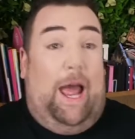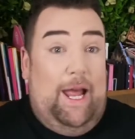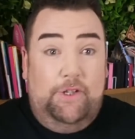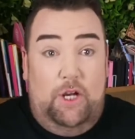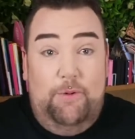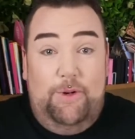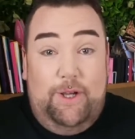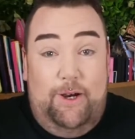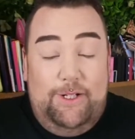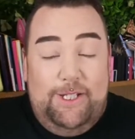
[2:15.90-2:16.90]
And oh my
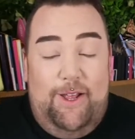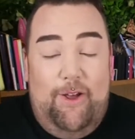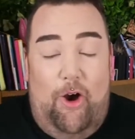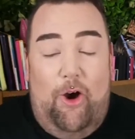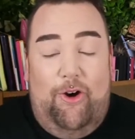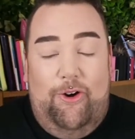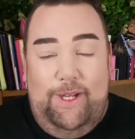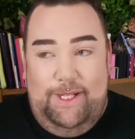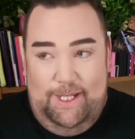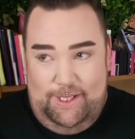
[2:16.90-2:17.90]
God. Oh,
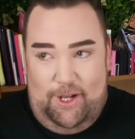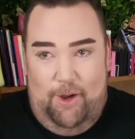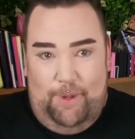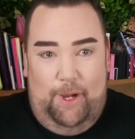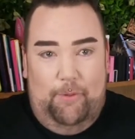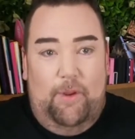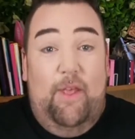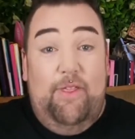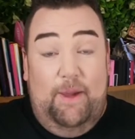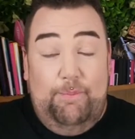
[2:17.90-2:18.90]
you need to calm down.
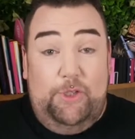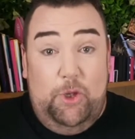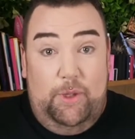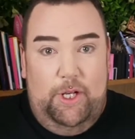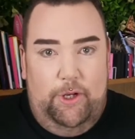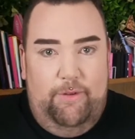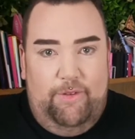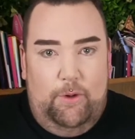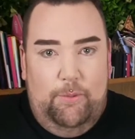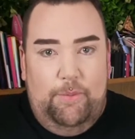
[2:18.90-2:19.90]
They're doing a new
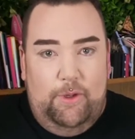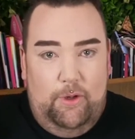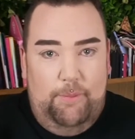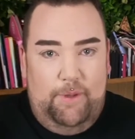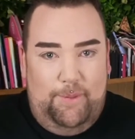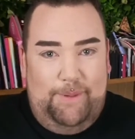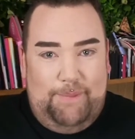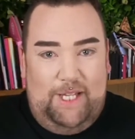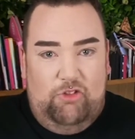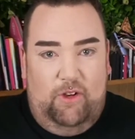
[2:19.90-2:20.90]
film, like the
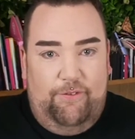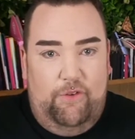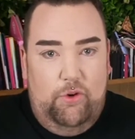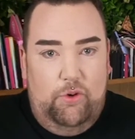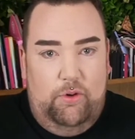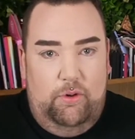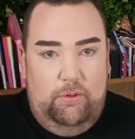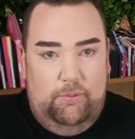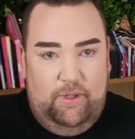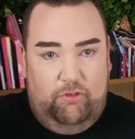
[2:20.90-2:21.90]
Matrix 4.
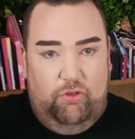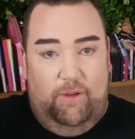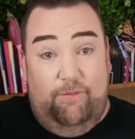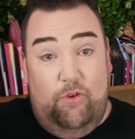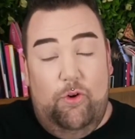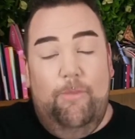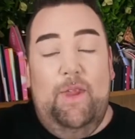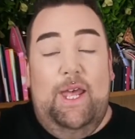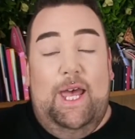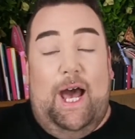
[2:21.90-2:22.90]
That's right, 4.
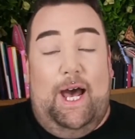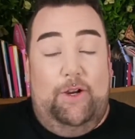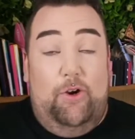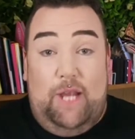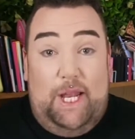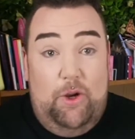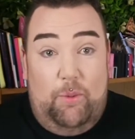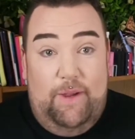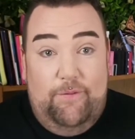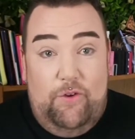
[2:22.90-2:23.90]
And I cannot
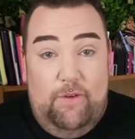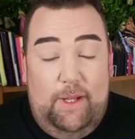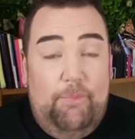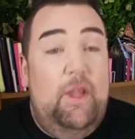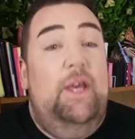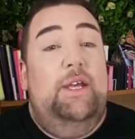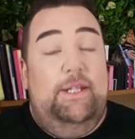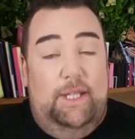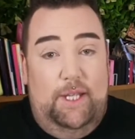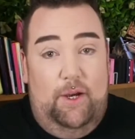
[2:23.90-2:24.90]
wait for it.
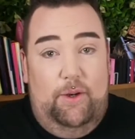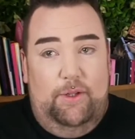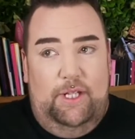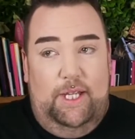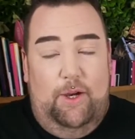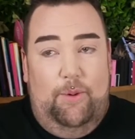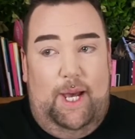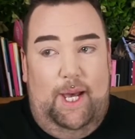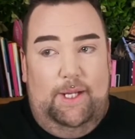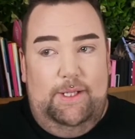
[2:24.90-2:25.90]
Neo
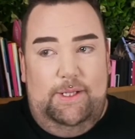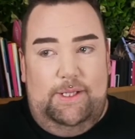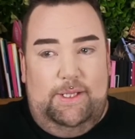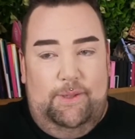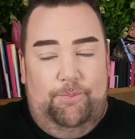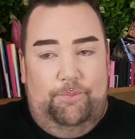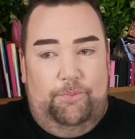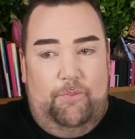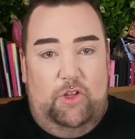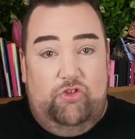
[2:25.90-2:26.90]
and
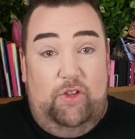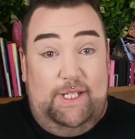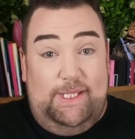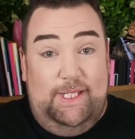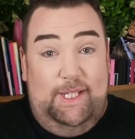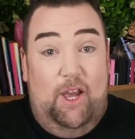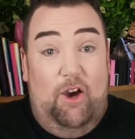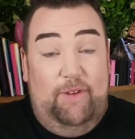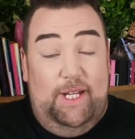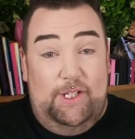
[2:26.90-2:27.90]
Trinity
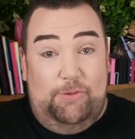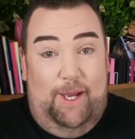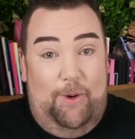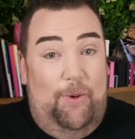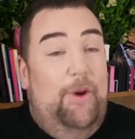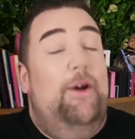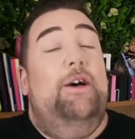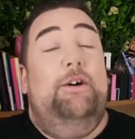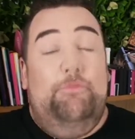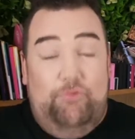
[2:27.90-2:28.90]
are in it as well.
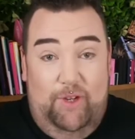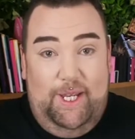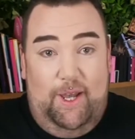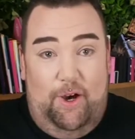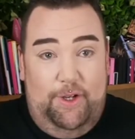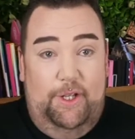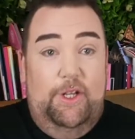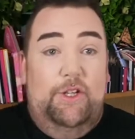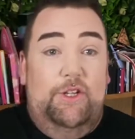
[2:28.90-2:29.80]
Bring it on.